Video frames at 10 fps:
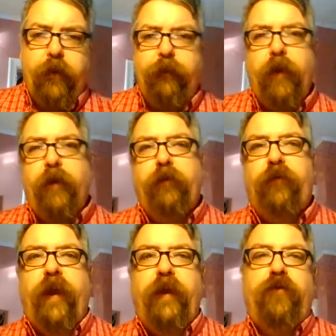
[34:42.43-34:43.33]
If you go to
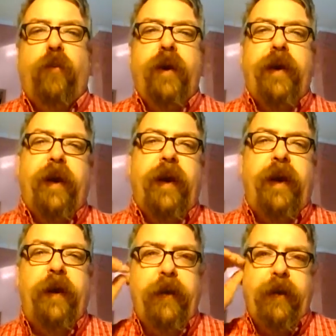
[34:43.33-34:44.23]
slide
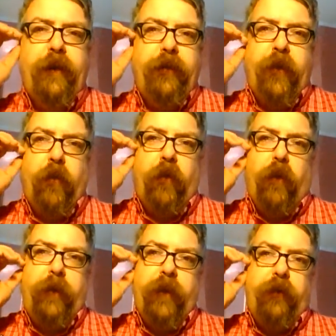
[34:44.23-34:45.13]
29, there
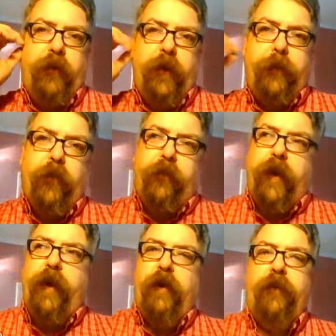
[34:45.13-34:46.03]
will be a link
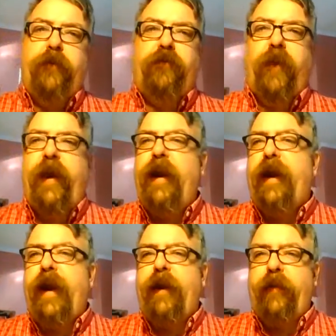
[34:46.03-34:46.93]
provided on the slide. I
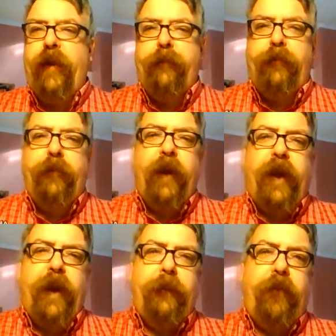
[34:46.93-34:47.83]

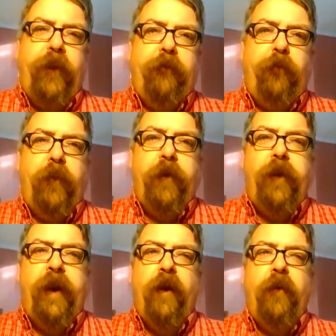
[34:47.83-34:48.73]
can't play it for you
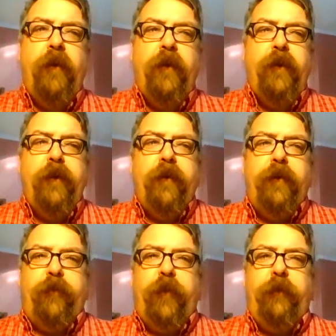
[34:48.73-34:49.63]
now.
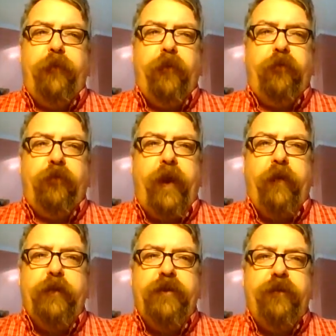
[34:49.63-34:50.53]
The very first
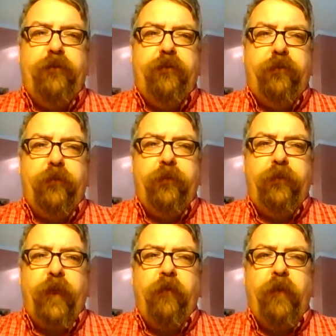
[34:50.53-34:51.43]
languages
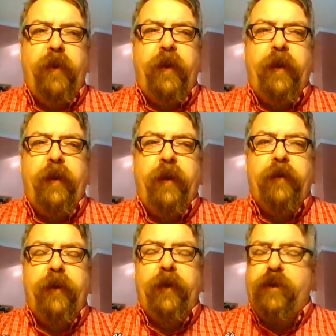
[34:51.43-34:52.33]
that we can
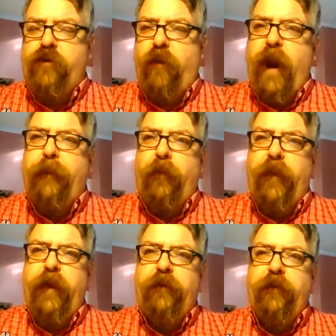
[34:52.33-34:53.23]

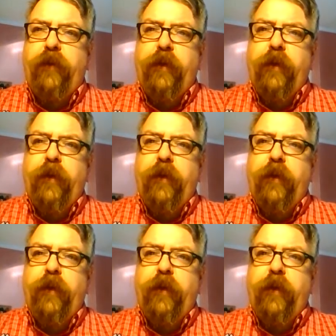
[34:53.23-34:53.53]
extrapolate